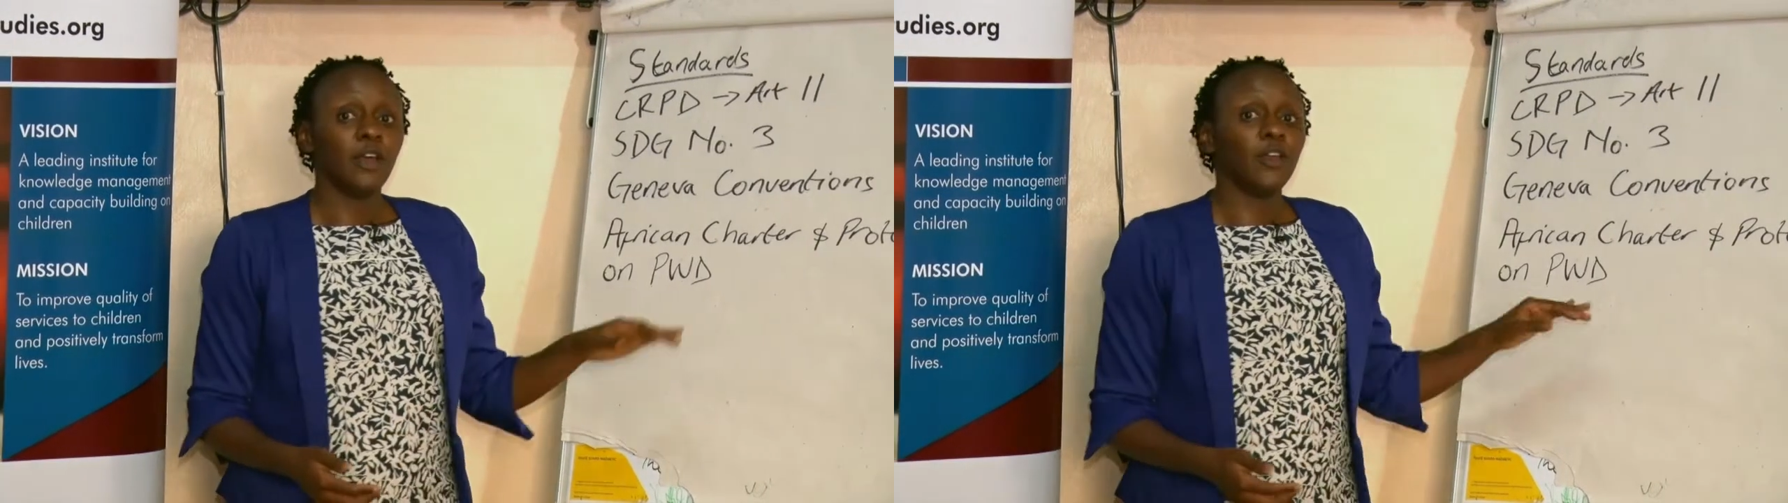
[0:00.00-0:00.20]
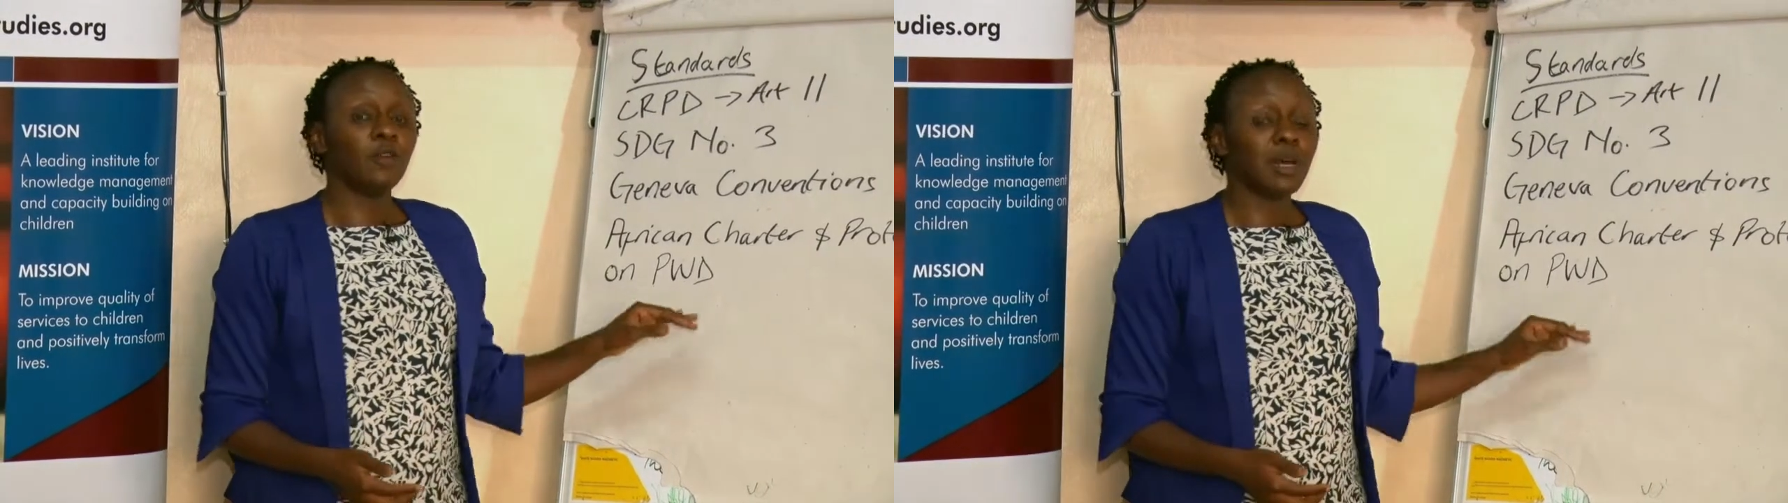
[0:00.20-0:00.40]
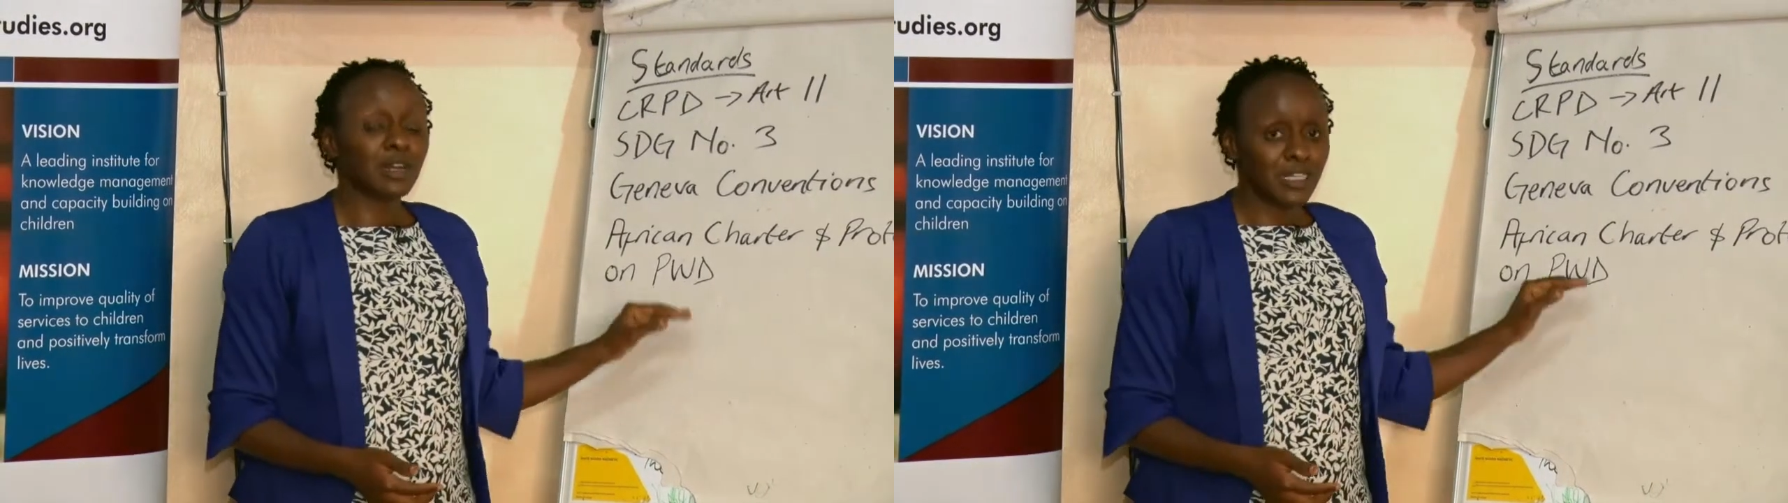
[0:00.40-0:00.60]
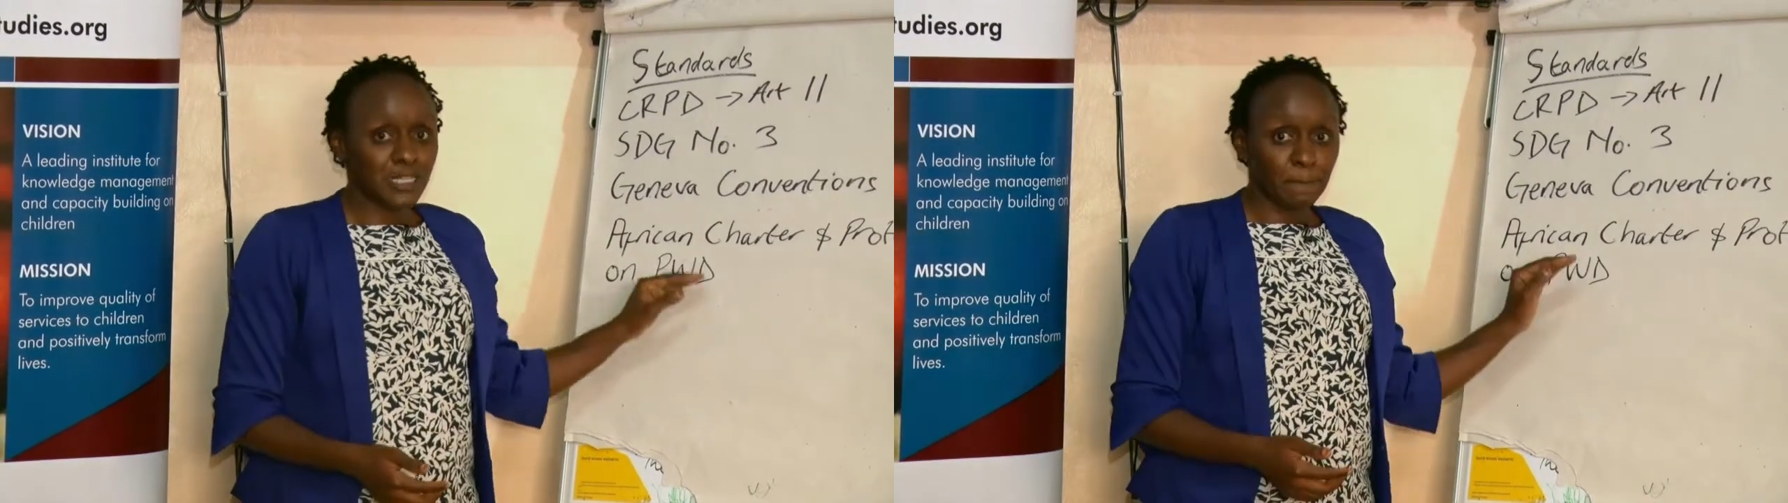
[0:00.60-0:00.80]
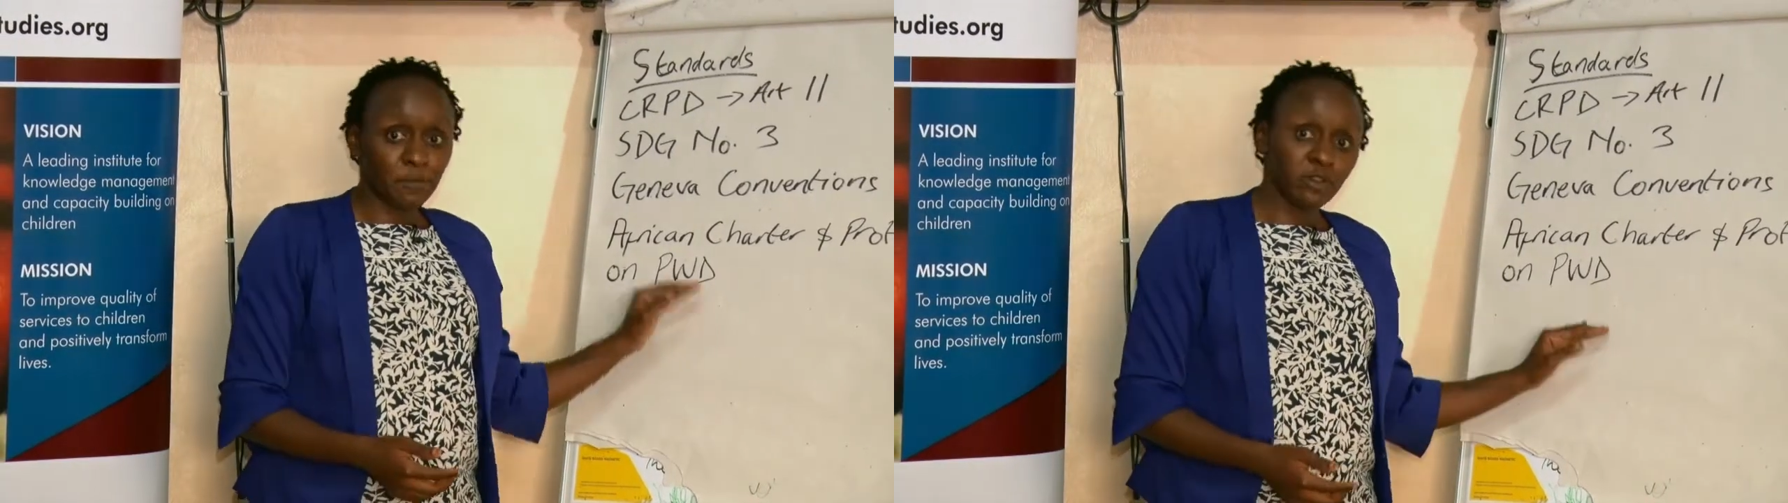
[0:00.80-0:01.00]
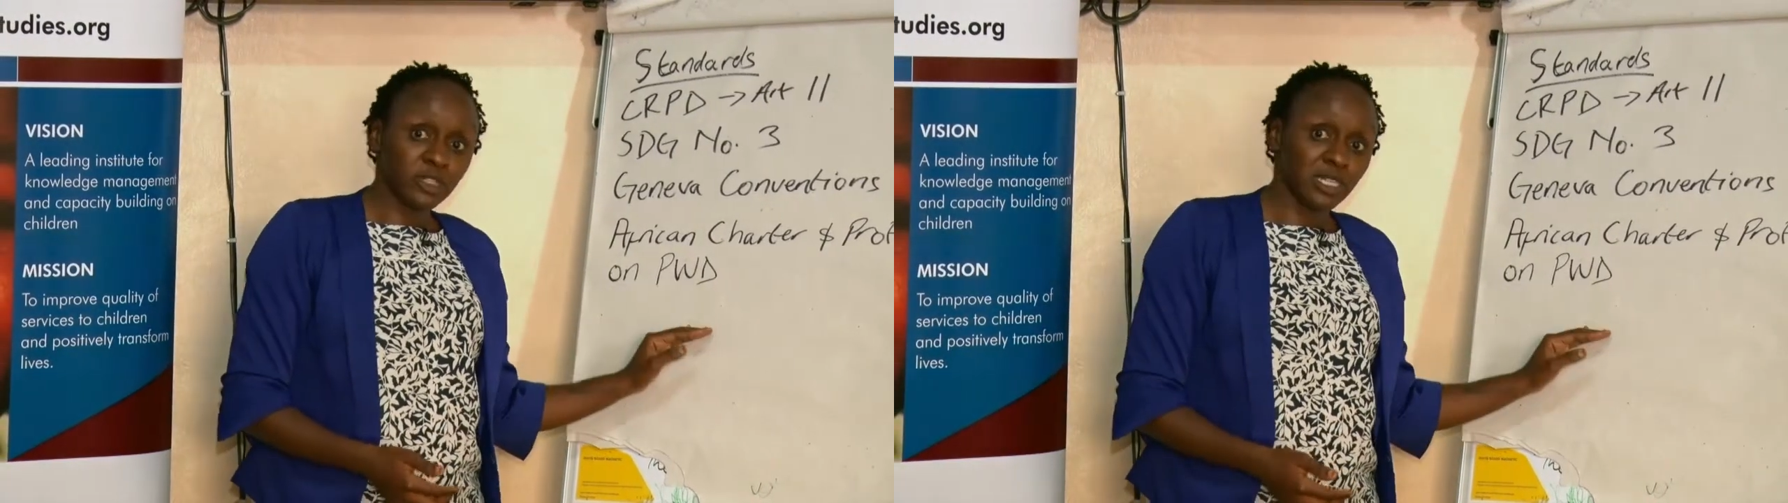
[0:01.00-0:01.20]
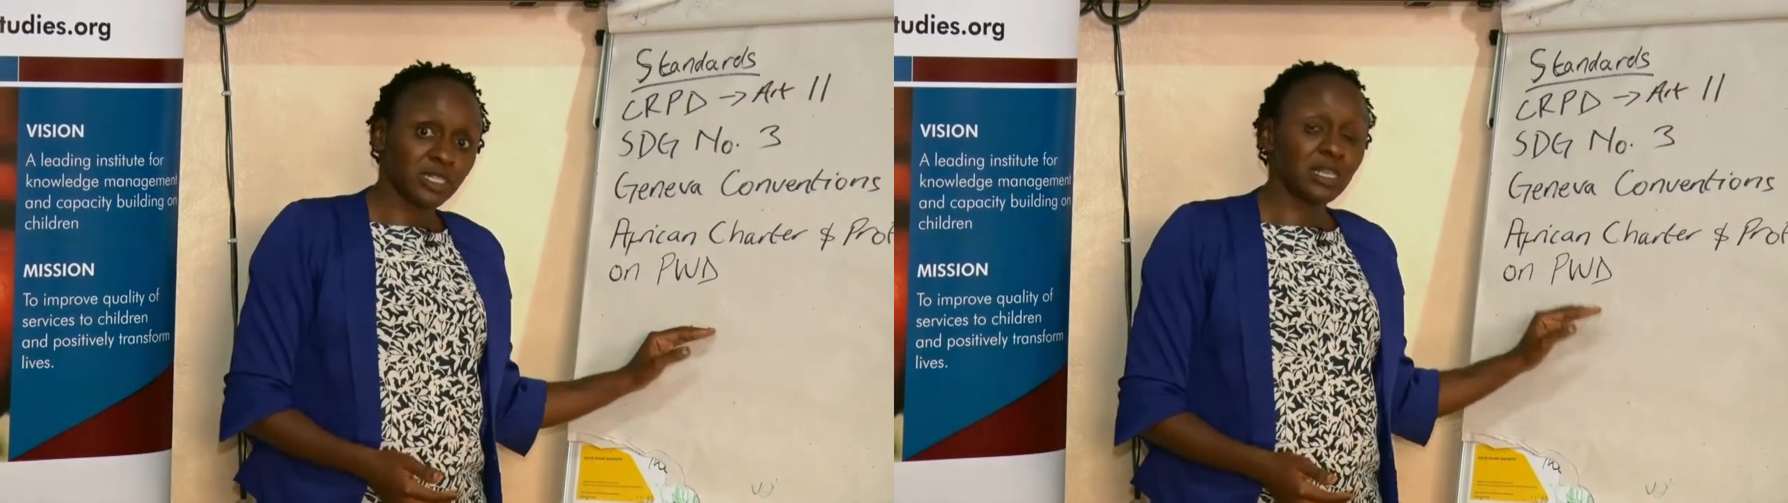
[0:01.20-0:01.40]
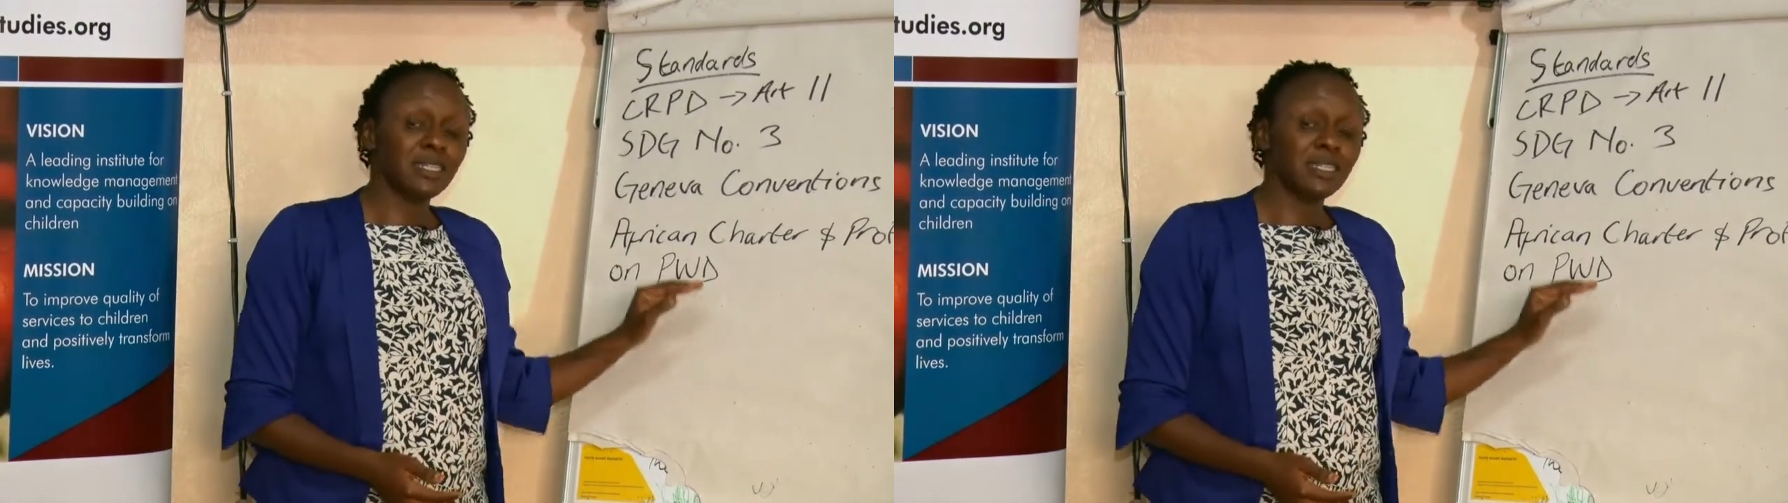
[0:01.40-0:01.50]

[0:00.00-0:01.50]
human rights approaches